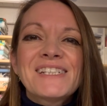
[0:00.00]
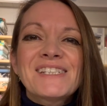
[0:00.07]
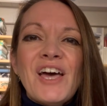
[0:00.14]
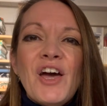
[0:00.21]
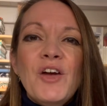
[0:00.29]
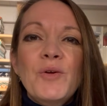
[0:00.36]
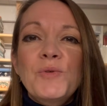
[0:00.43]

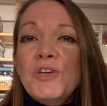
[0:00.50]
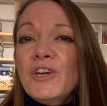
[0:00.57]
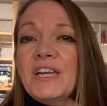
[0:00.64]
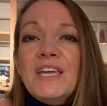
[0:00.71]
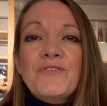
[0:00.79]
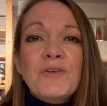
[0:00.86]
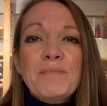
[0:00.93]
So you
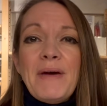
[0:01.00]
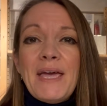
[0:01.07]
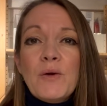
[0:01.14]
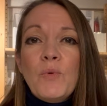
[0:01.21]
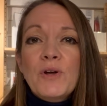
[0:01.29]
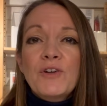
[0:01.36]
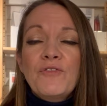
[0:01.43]
could even
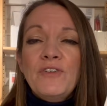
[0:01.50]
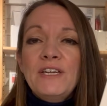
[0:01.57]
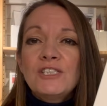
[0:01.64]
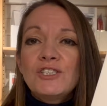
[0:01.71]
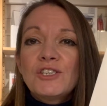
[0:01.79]
make one of each.